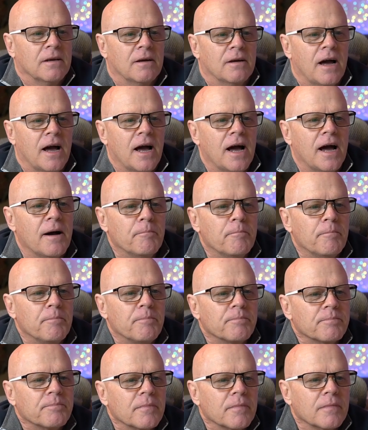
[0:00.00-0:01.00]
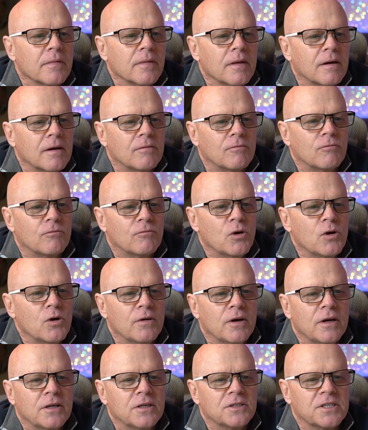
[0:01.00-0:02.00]
Um,
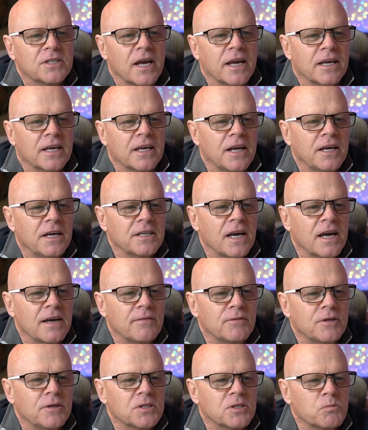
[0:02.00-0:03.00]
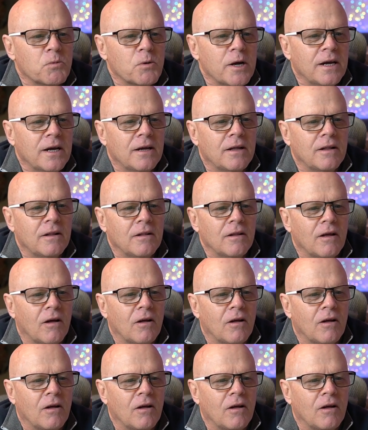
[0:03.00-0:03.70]
Ruven saying, g'day, David, as well.